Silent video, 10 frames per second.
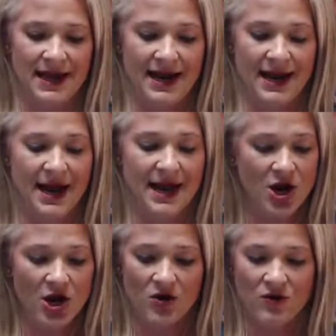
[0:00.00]
And I
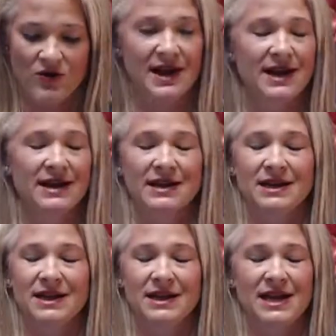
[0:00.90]
know that
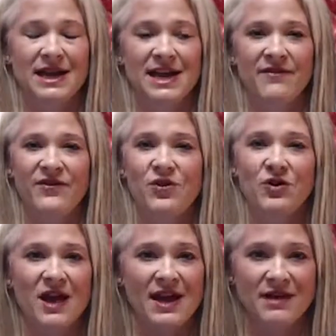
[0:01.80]
if
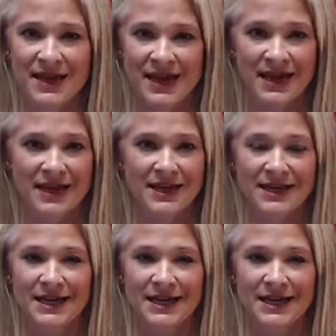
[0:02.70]
you're like me,